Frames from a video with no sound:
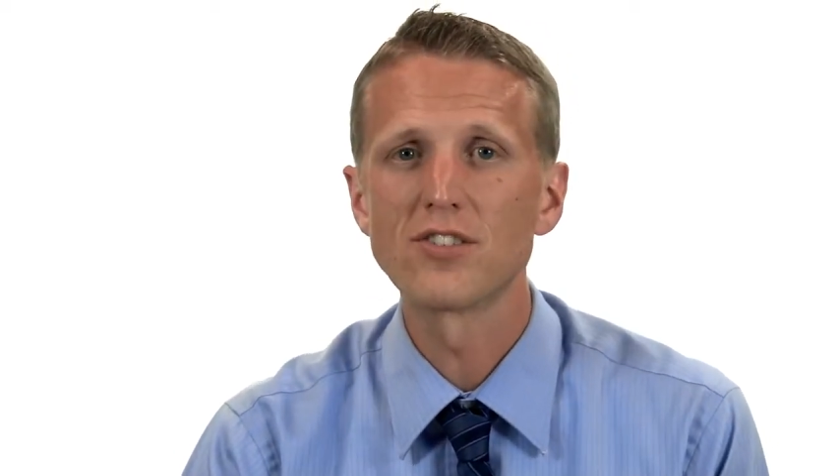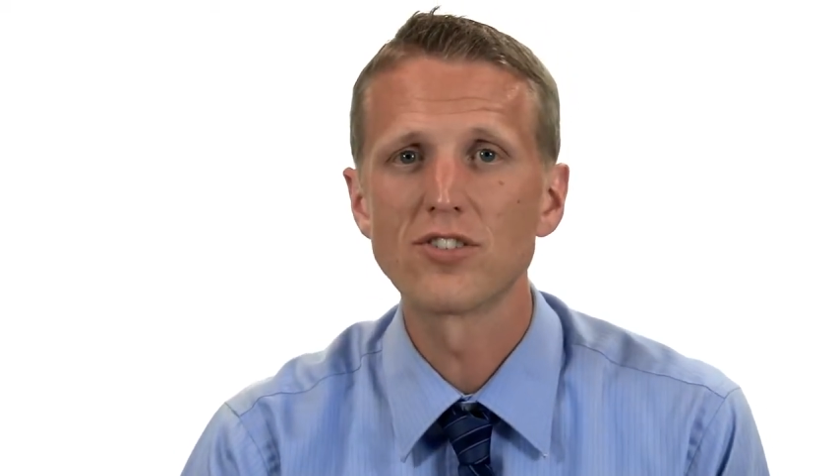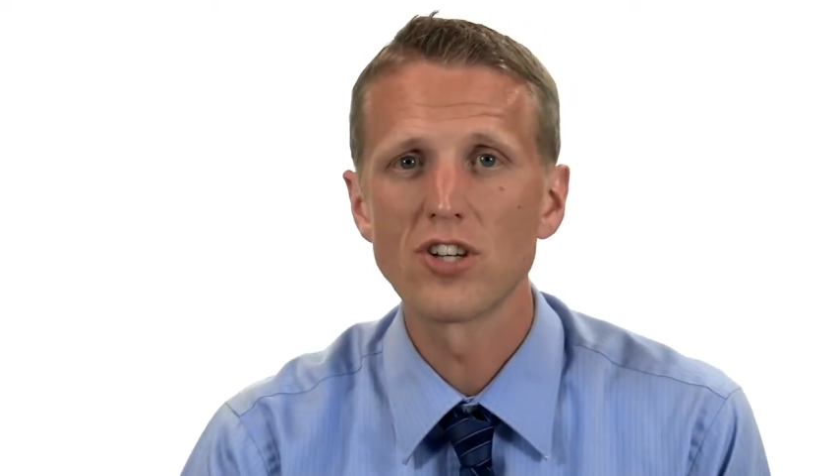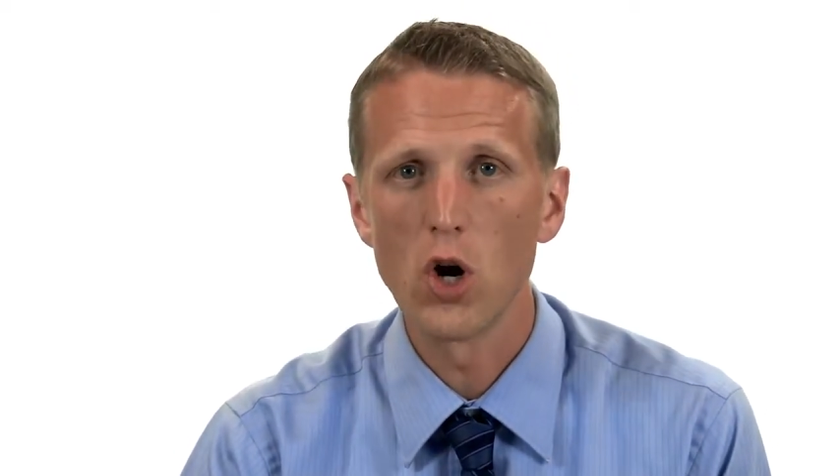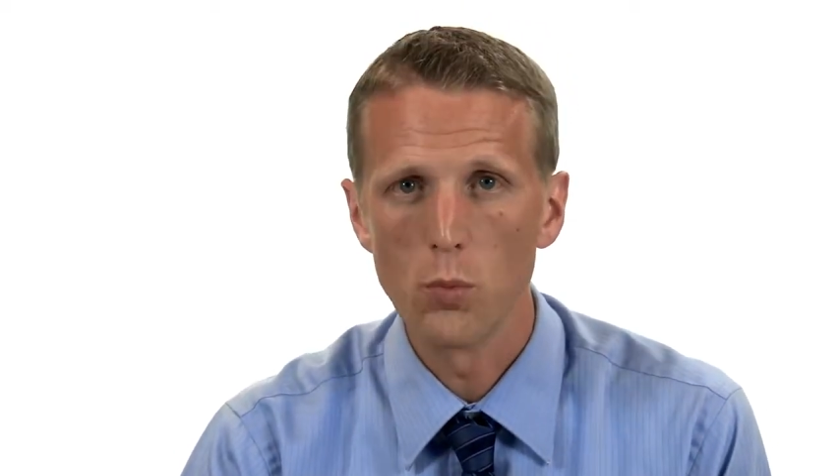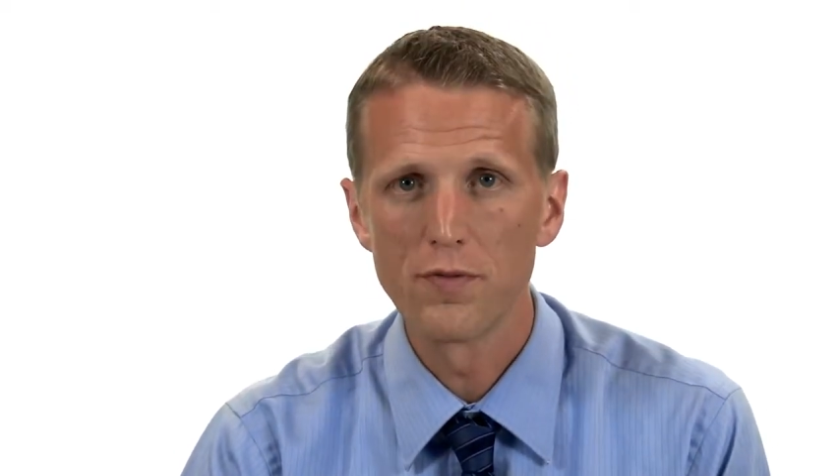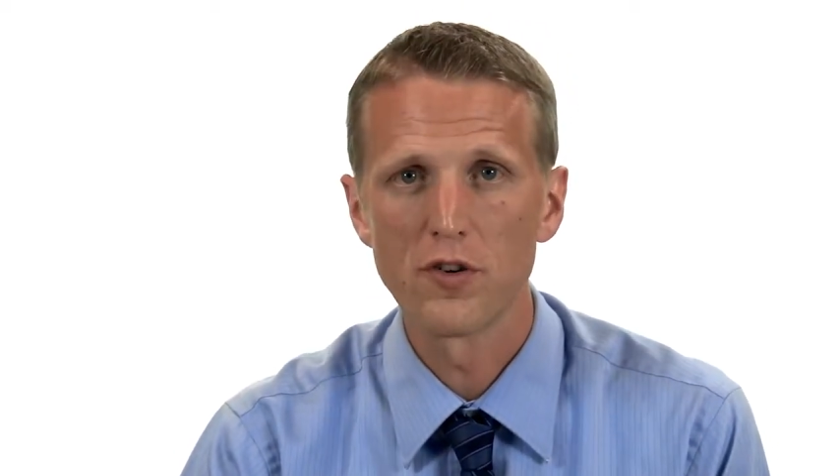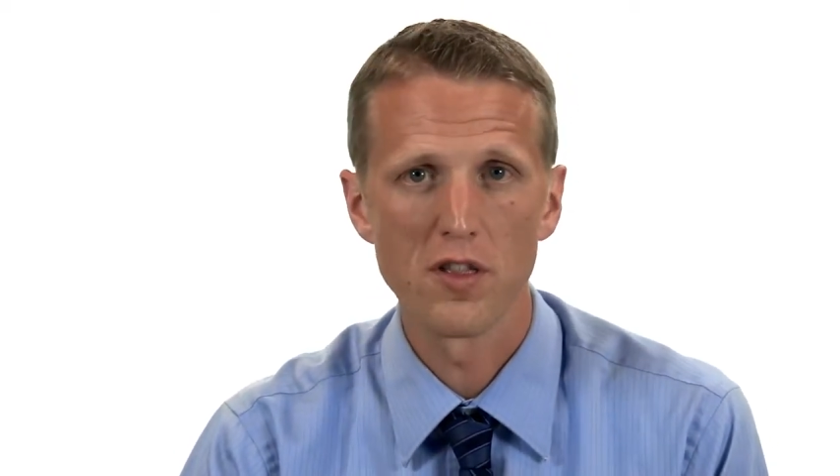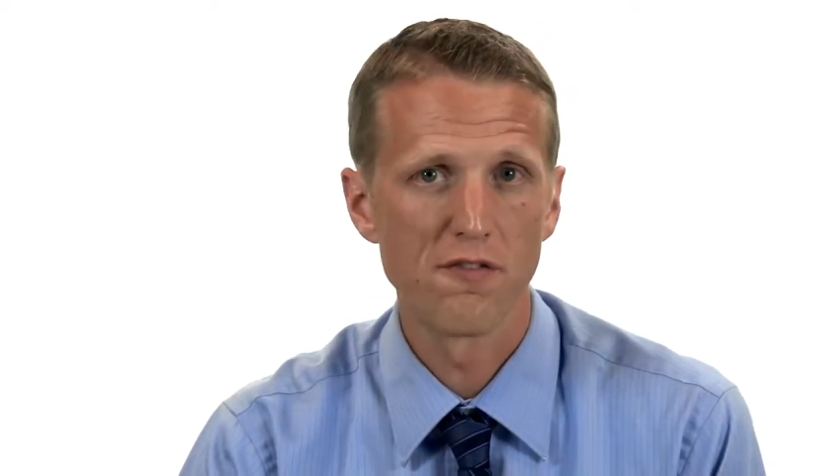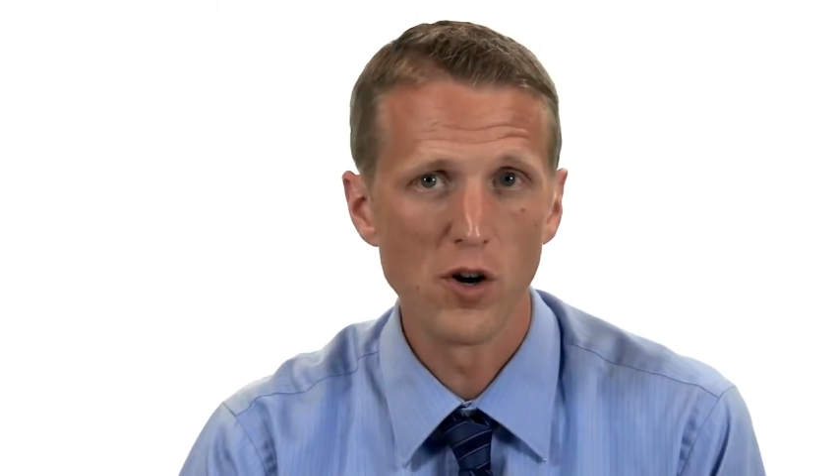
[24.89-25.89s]
scope
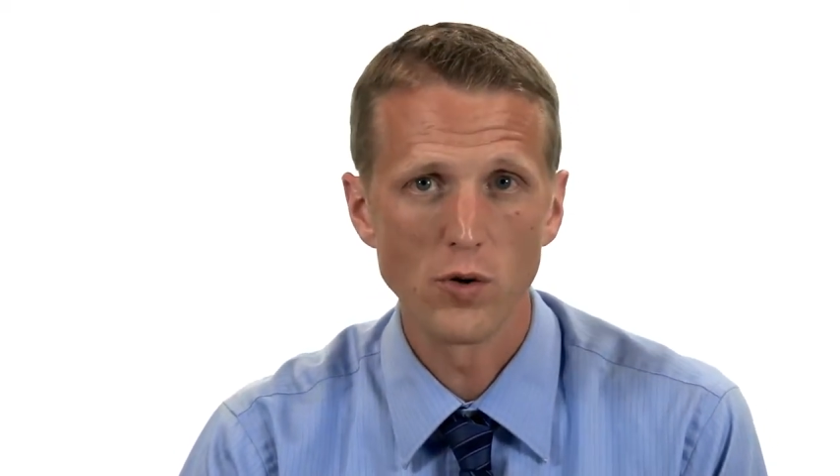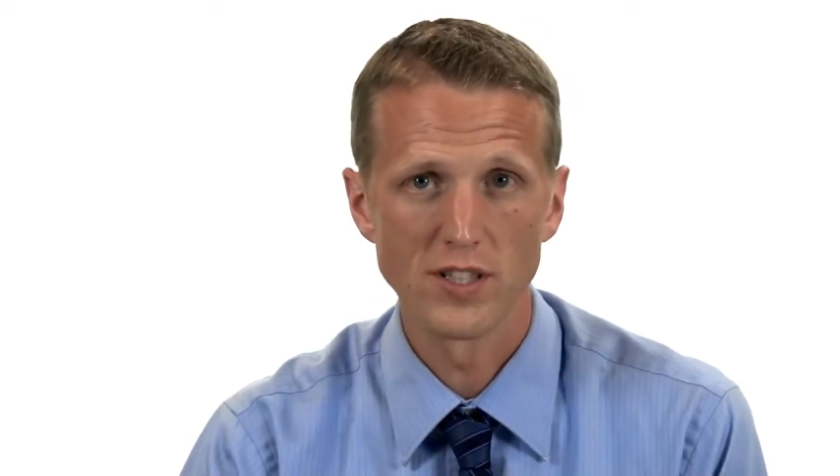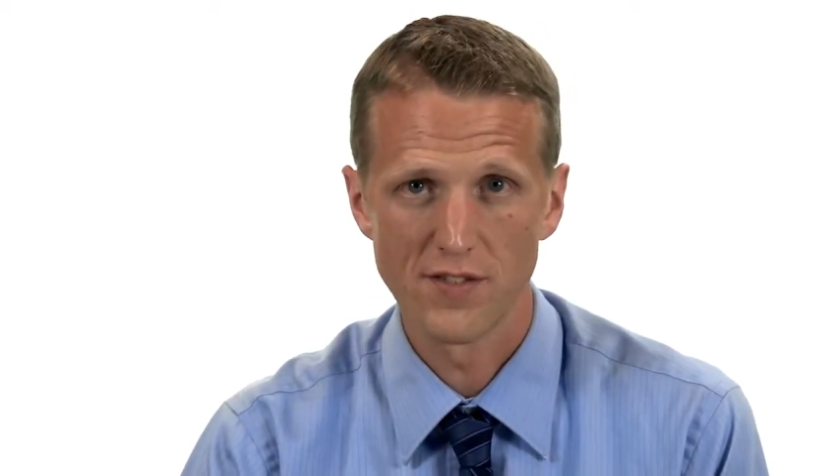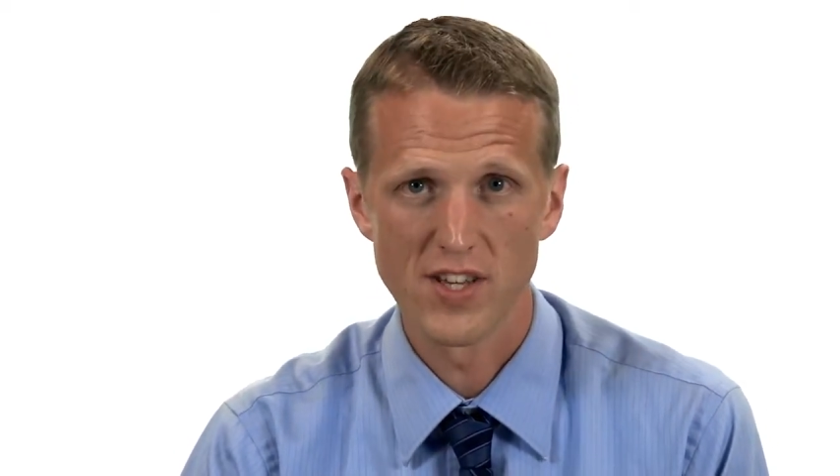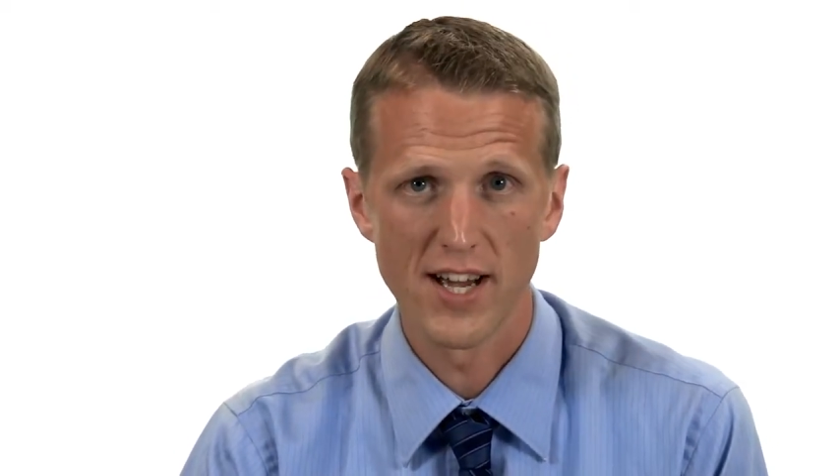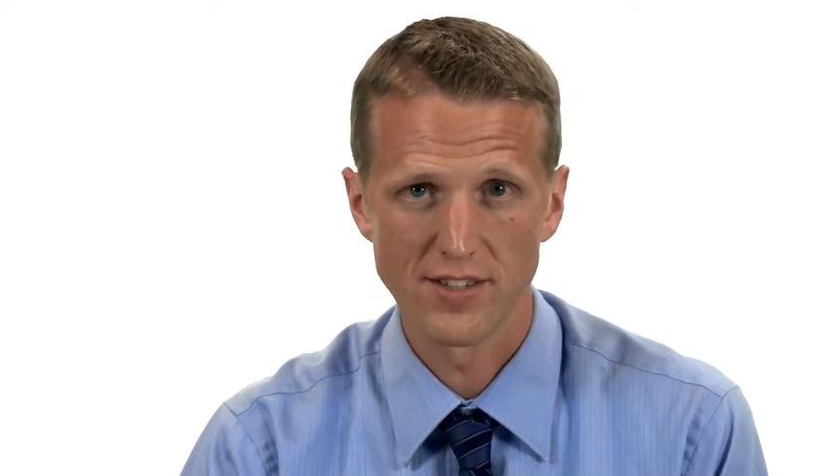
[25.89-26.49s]
for the focus of the